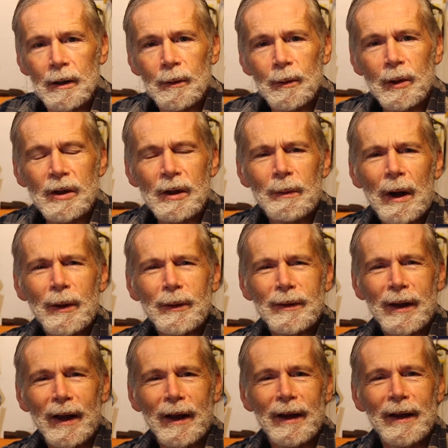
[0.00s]
what about
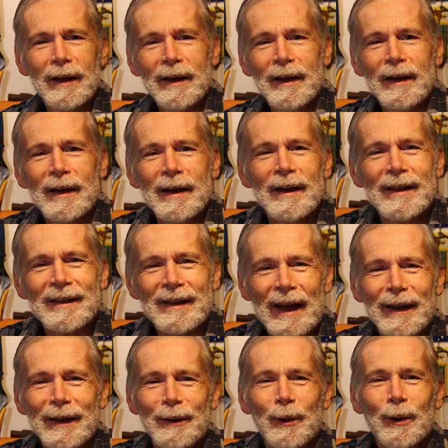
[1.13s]

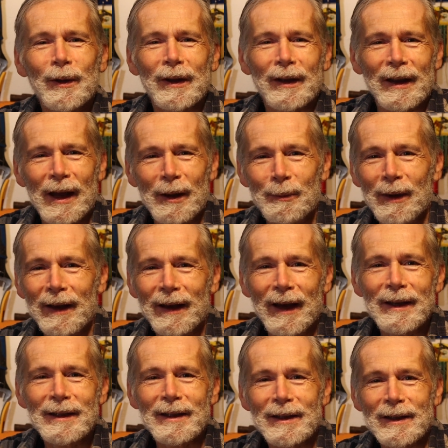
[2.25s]
10 other
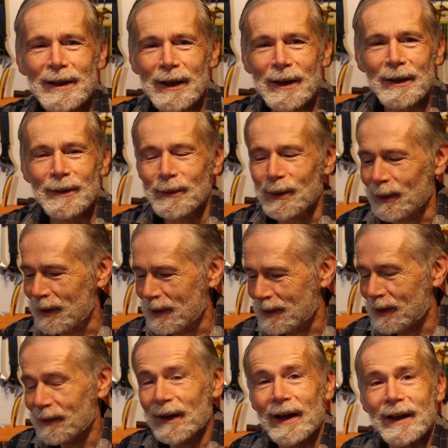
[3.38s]
applications for this
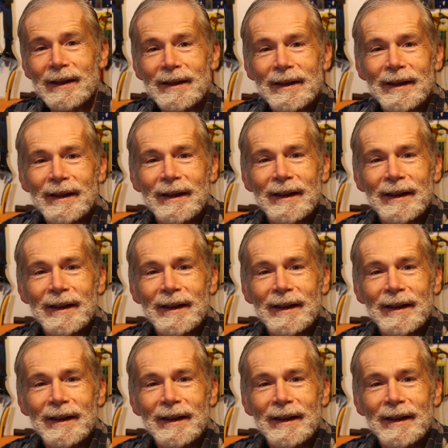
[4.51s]
device?